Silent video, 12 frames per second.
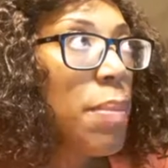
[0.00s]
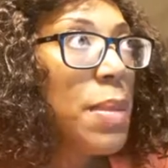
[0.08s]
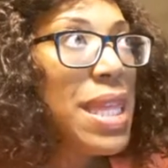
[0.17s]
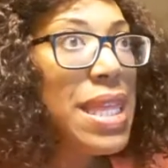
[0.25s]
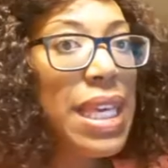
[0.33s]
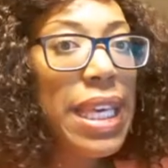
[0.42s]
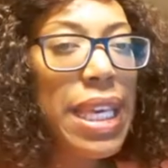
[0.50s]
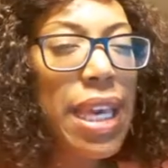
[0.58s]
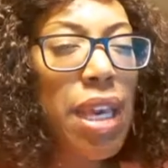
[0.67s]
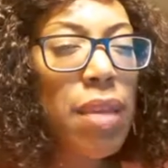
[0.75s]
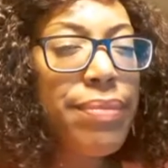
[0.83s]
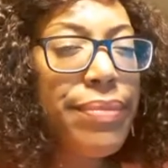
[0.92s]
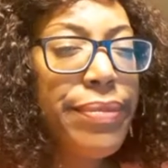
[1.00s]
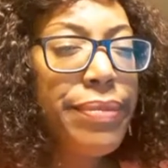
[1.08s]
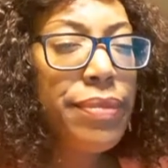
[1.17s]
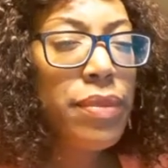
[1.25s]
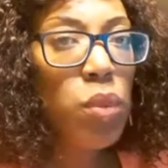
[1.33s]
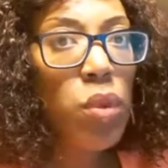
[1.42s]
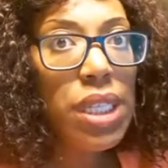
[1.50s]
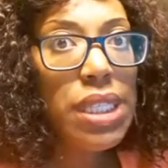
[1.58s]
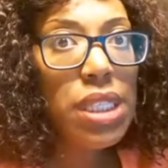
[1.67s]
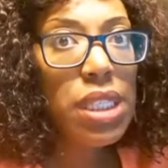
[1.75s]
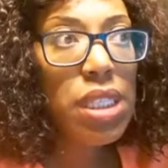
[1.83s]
me thinking, what is